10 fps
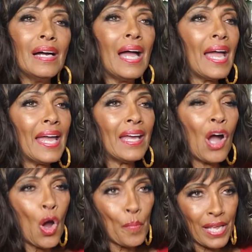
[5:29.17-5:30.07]
Hey,
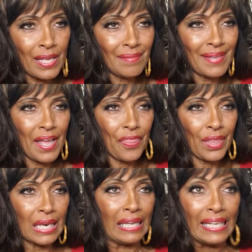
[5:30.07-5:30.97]
homie,
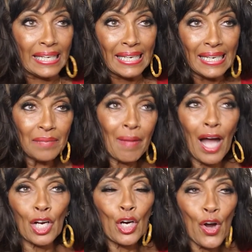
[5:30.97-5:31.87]
Etheleen, my
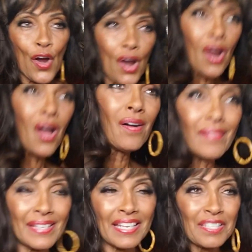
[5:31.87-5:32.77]
girl.
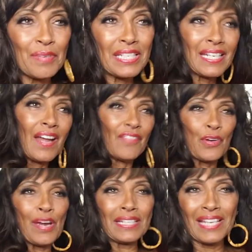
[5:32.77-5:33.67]
Yes, we did have a
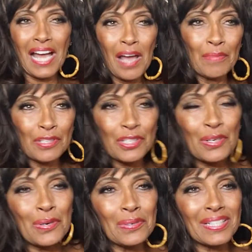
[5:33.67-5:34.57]
great time in
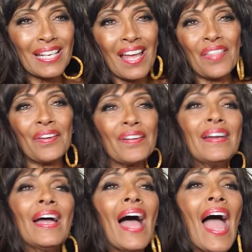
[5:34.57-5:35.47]
school together.
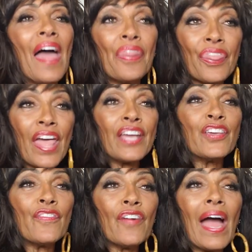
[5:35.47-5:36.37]
And thank
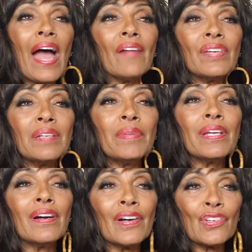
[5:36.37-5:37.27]
you for having me
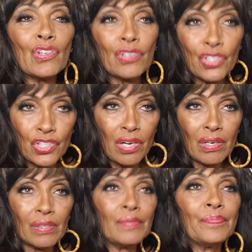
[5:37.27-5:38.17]
on your
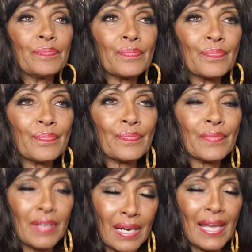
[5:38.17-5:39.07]
show.
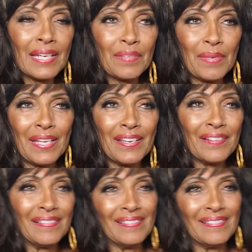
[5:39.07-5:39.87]
Glad to be here.